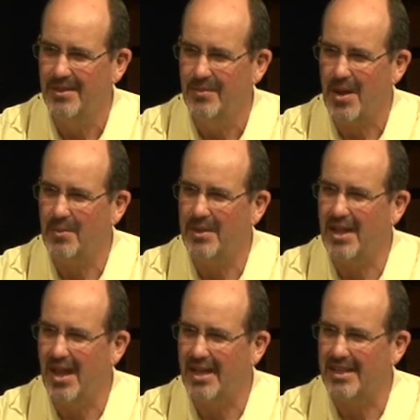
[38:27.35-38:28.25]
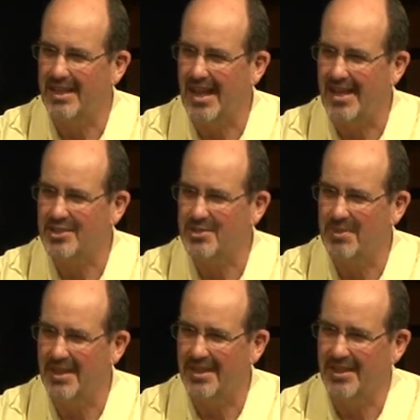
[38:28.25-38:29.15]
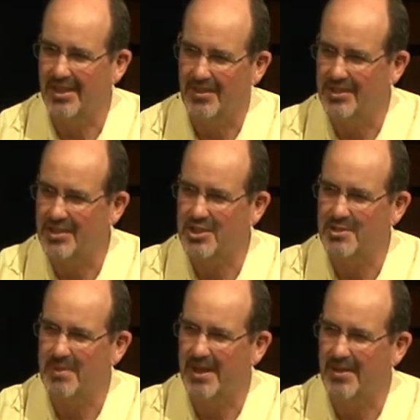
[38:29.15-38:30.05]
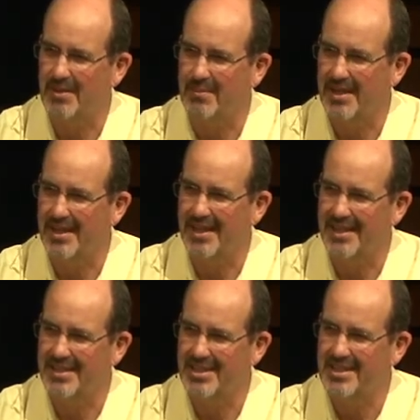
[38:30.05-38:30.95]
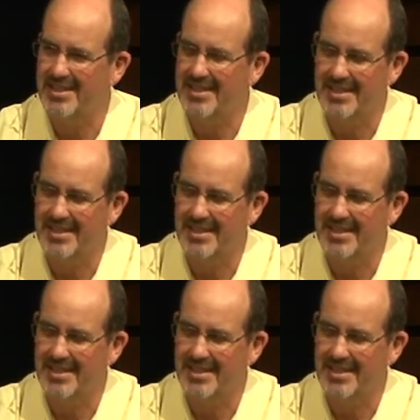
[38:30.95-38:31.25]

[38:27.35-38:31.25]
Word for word: why would God at the last minute, you know, just spare him? And, and it just